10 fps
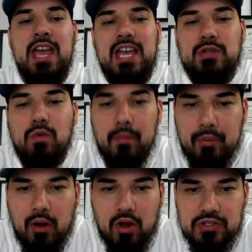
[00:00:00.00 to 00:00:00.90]
is what
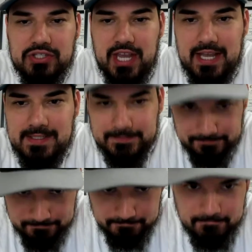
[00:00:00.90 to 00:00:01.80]
Paul says.
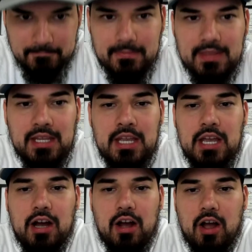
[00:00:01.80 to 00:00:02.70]

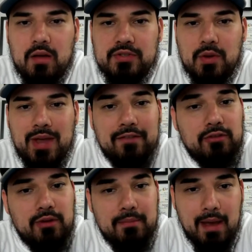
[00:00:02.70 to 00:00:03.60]
So we have to
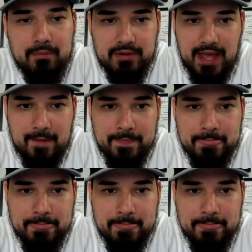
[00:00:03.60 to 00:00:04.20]
remember that.